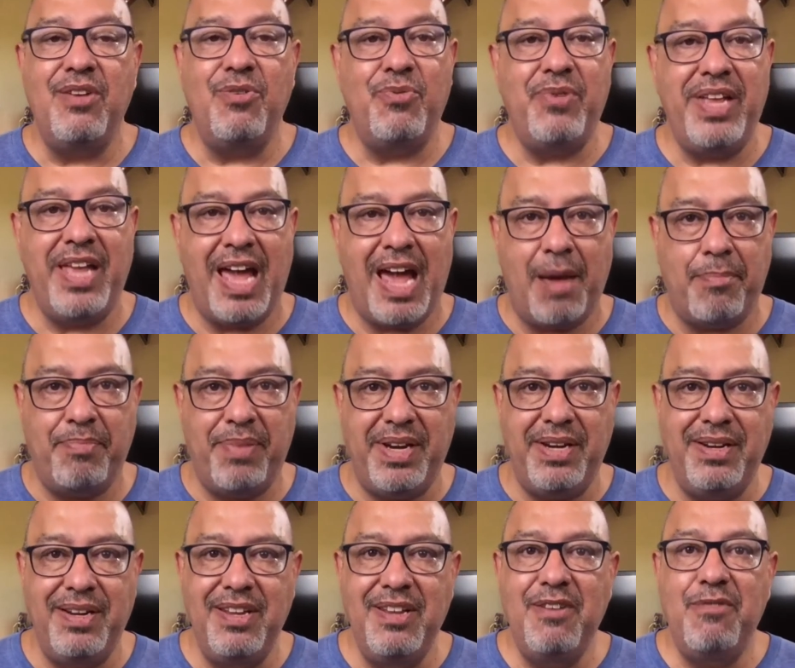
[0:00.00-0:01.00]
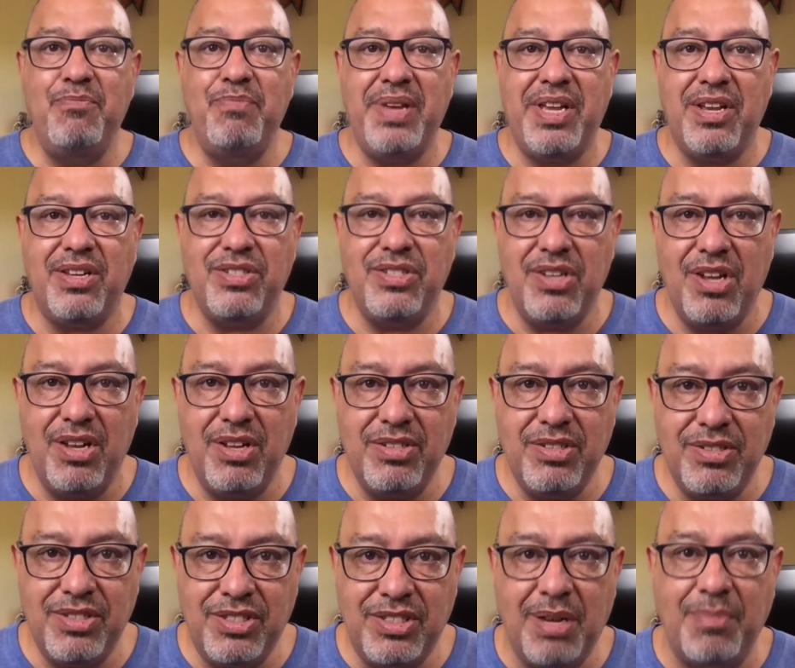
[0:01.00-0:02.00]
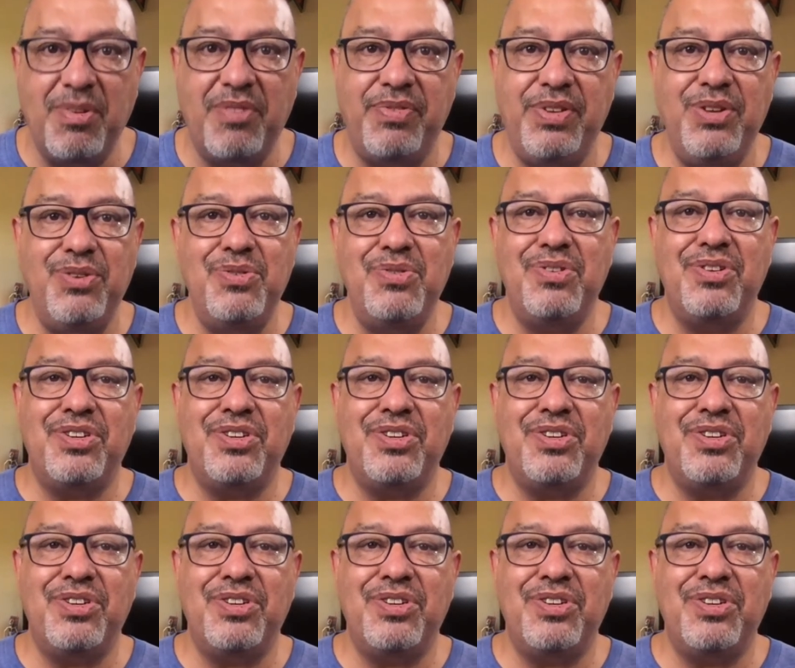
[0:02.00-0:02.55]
We happen because some of you